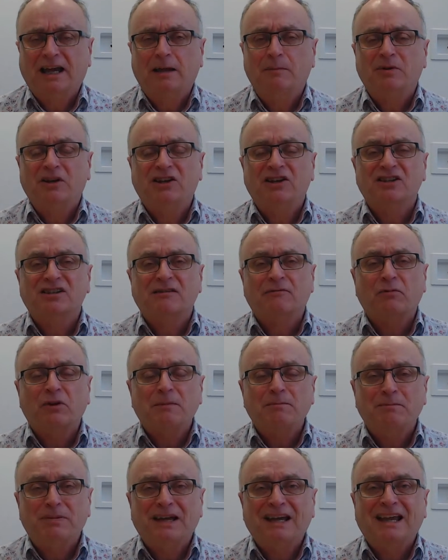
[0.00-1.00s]
Because if we
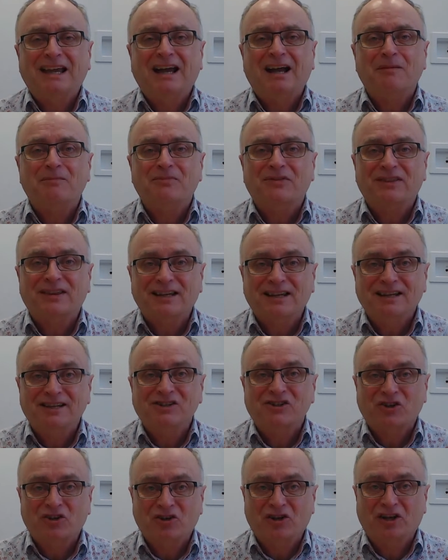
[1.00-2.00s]
pick up
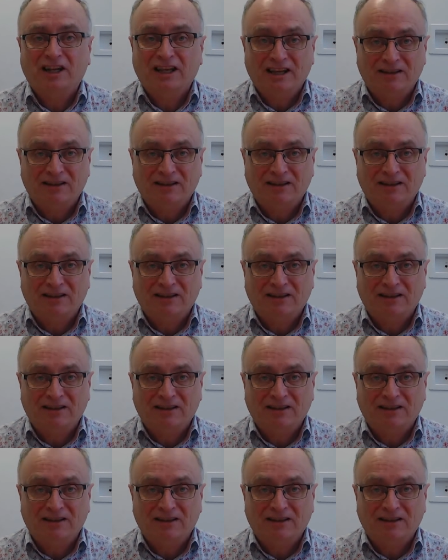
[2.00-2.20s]
things early,